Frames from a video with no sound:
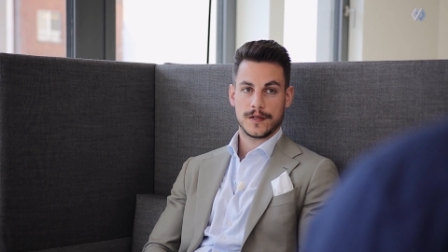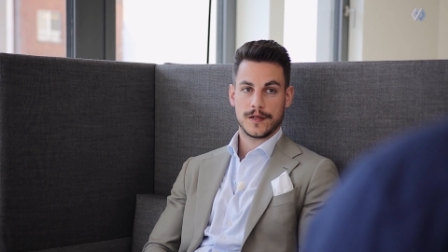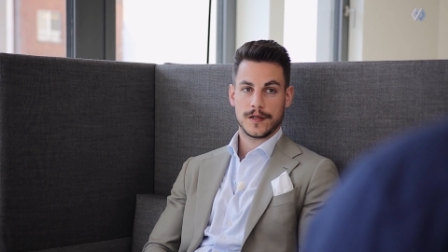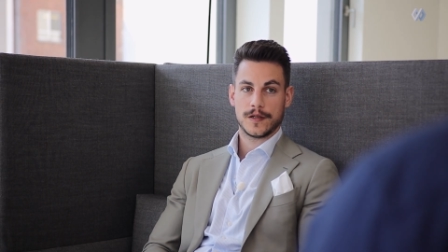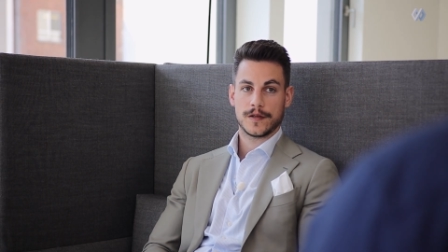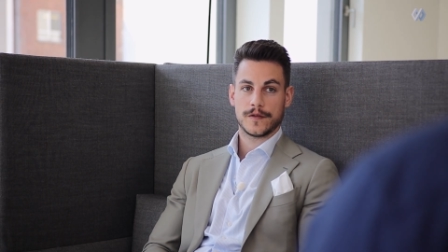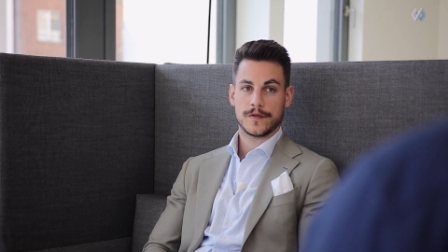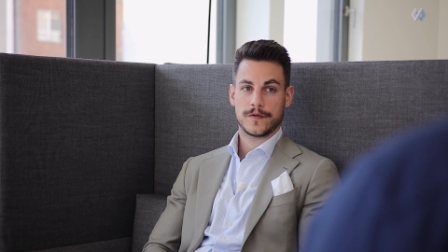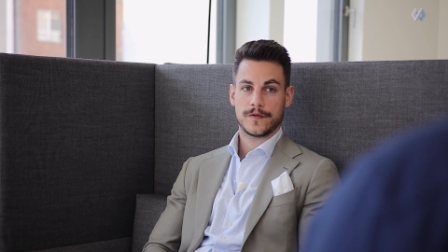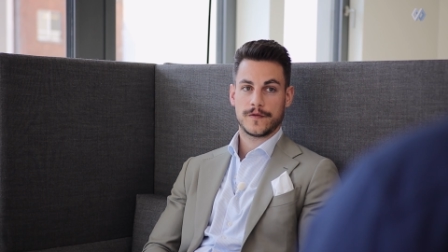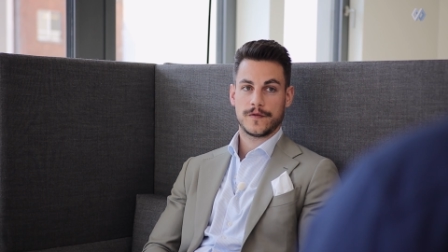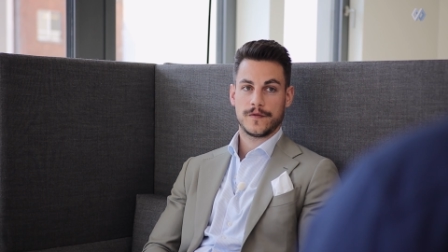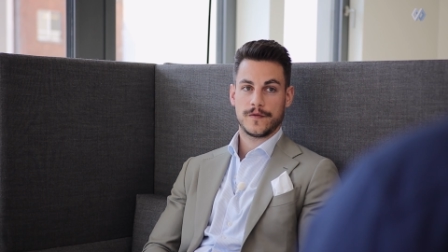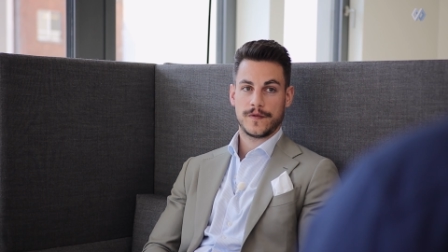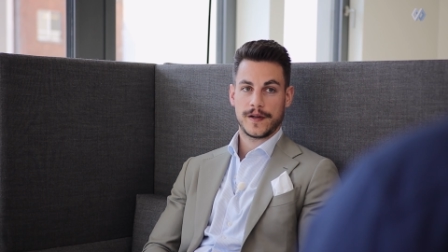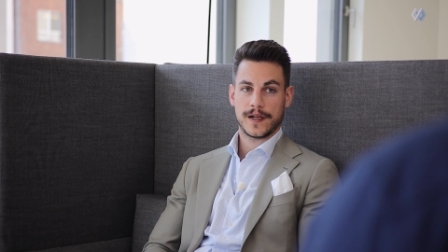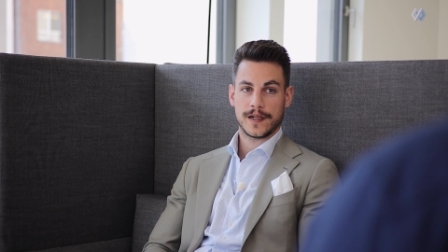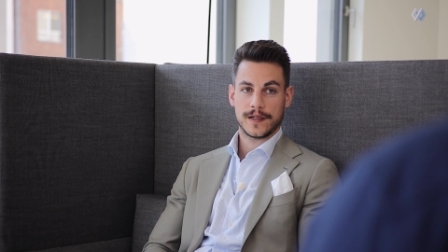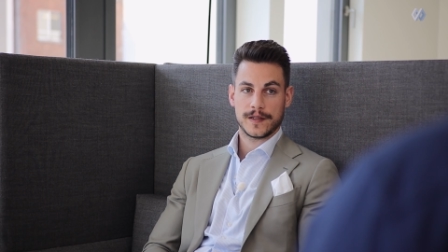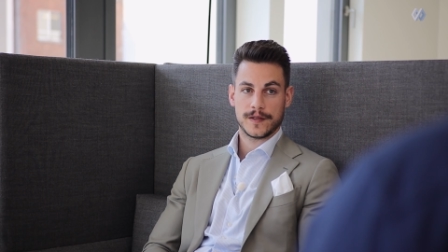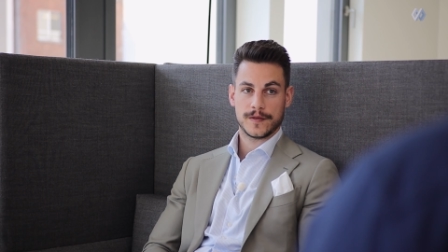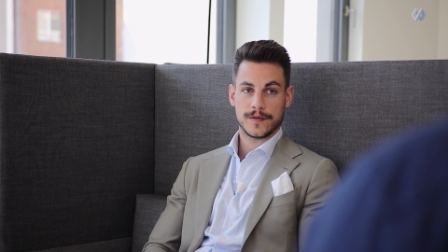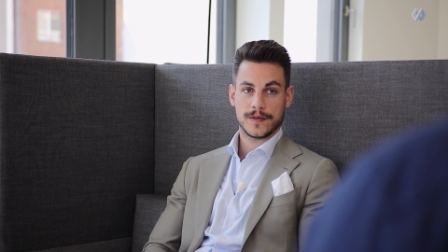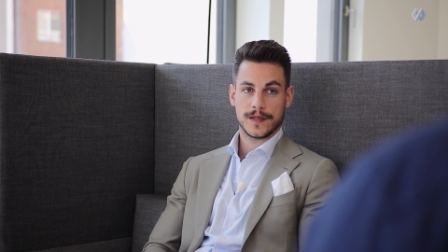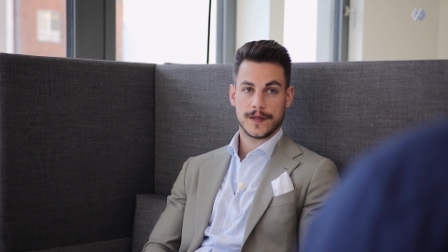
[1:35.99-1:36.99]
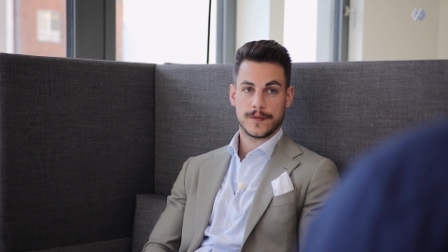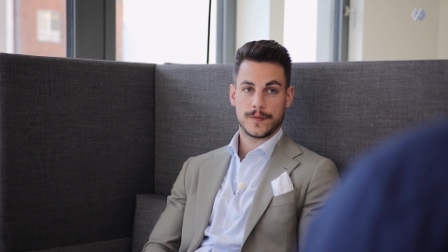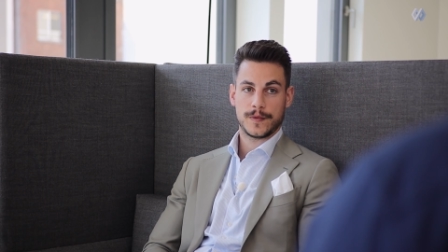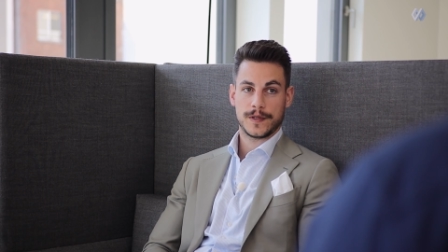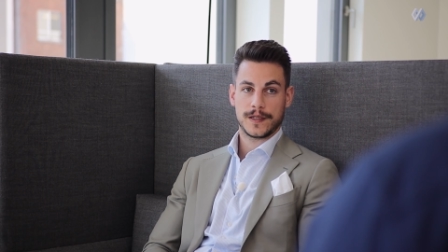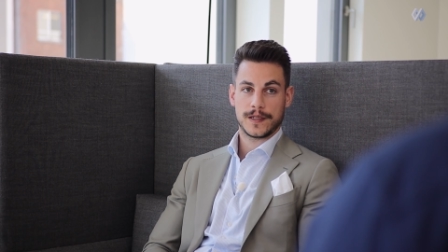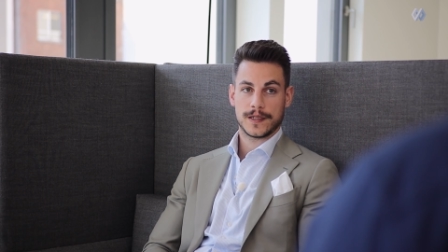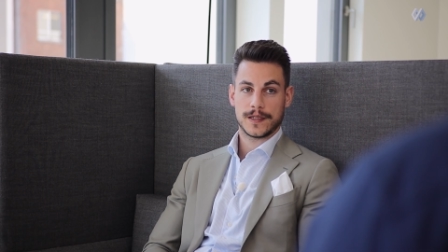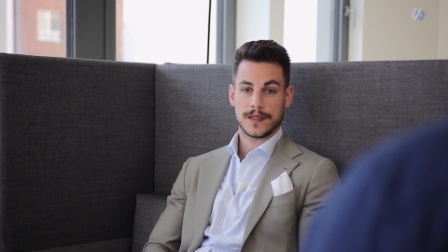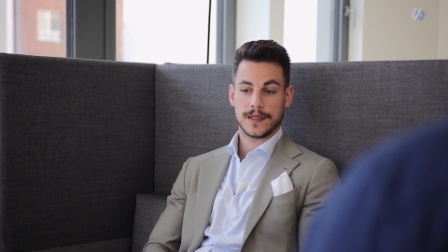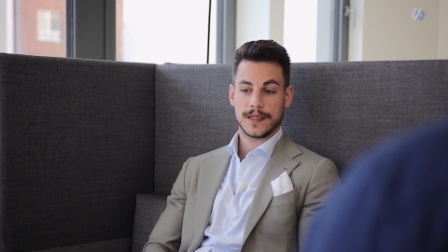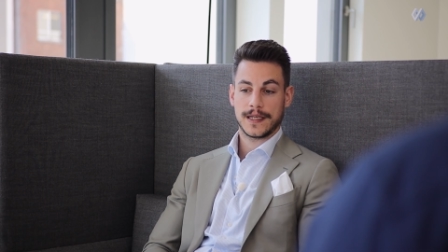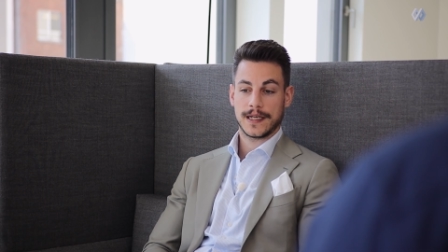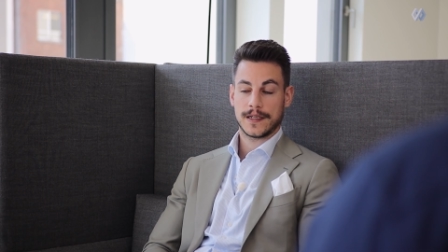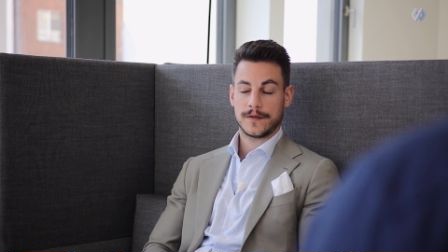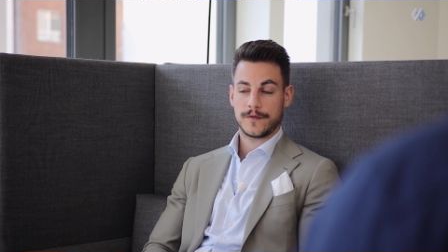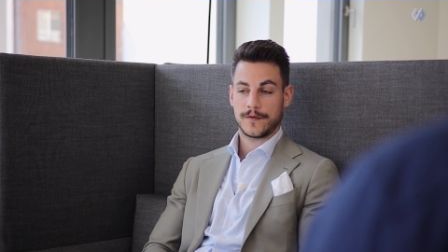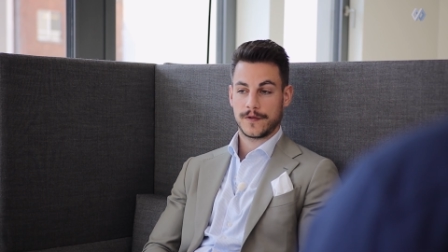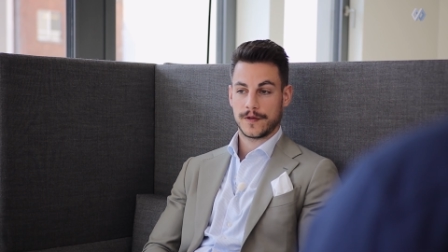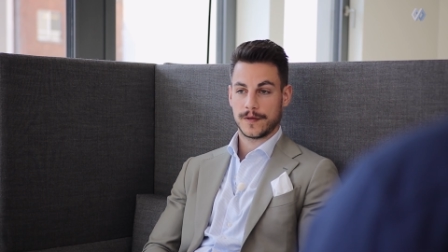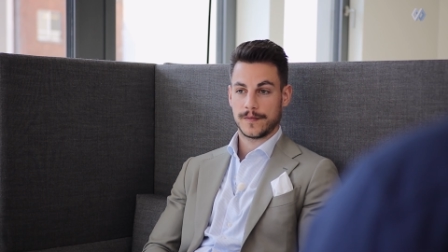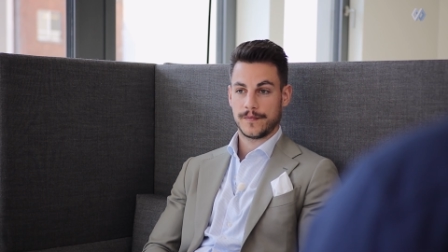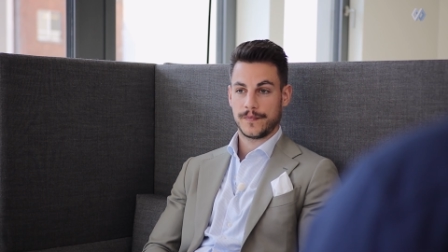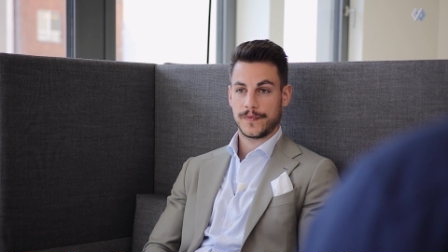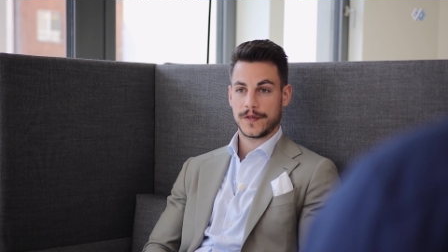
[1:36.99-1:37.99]
a lot of value that we can get
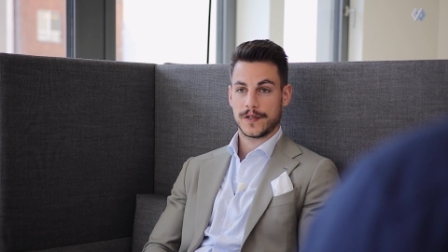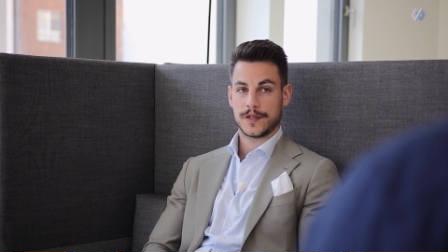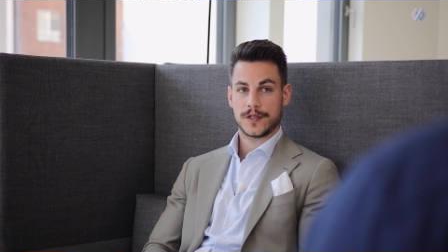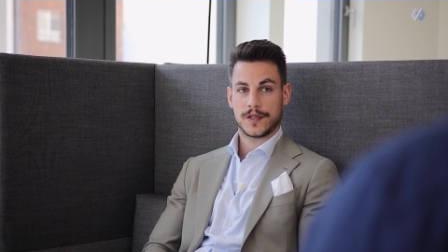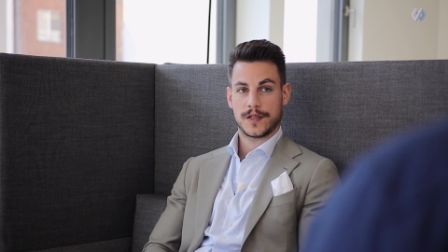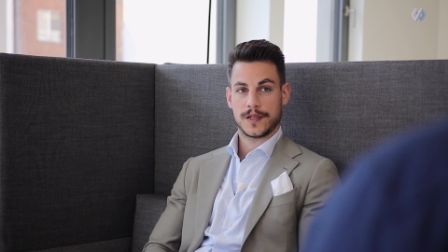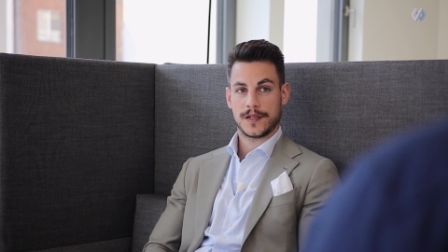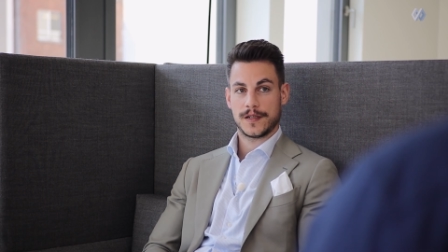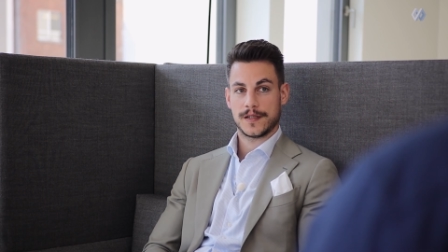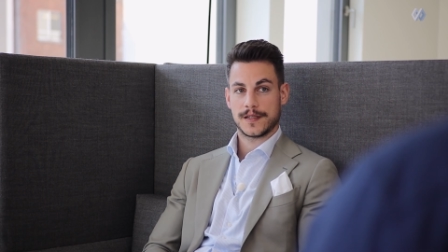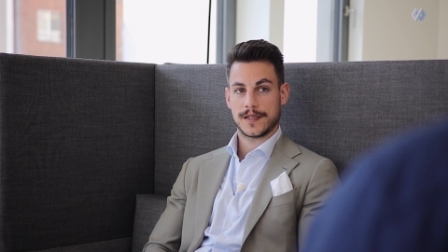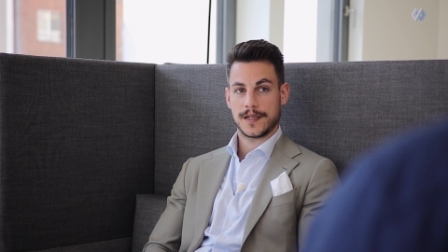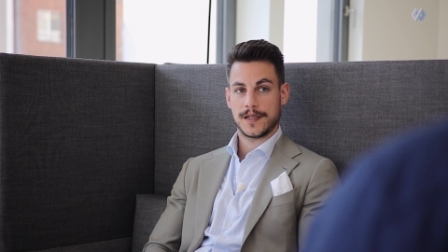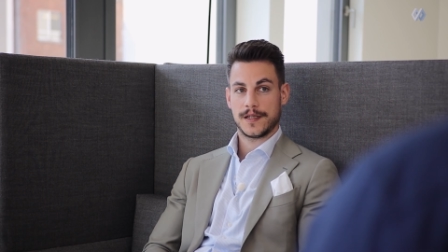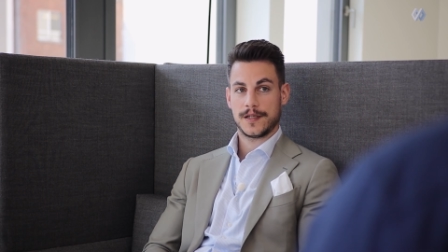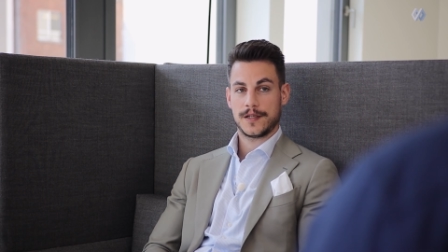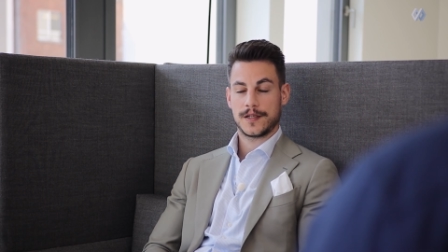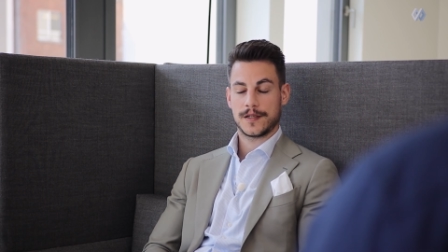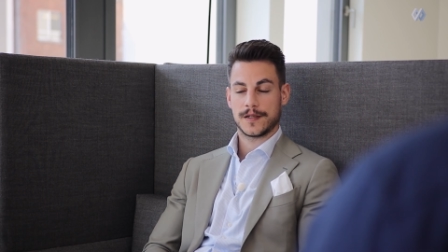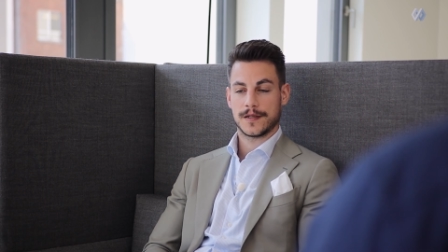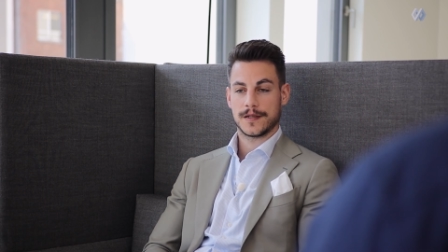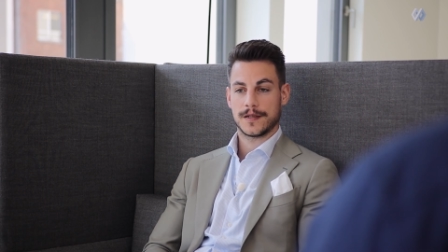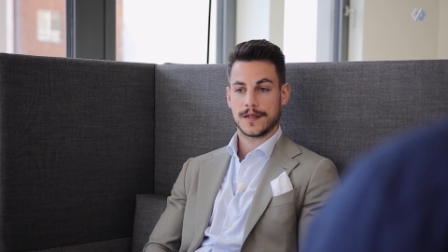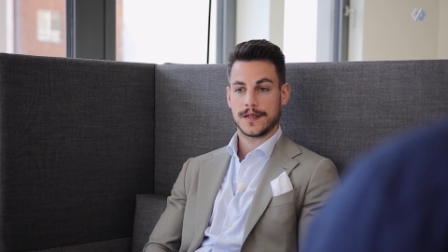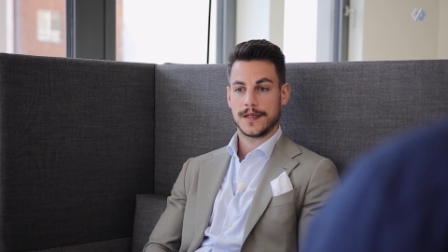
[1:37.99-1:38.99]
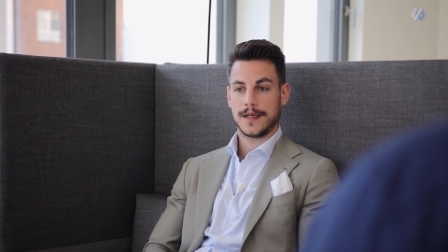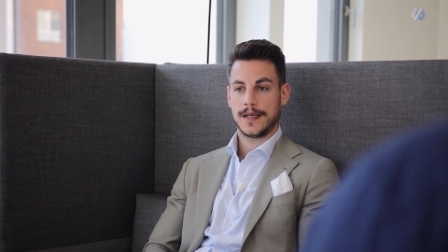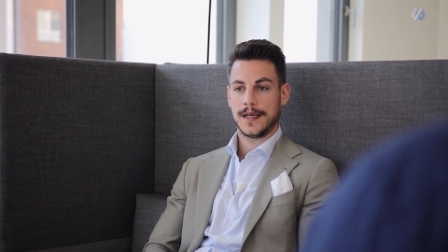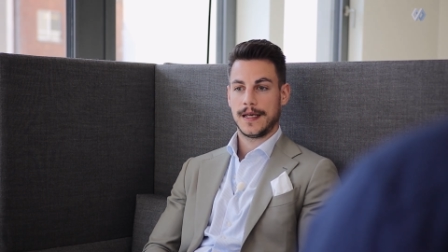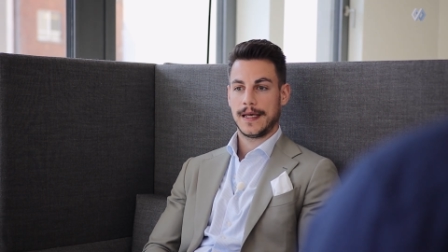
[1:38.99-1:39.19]
from digitalization.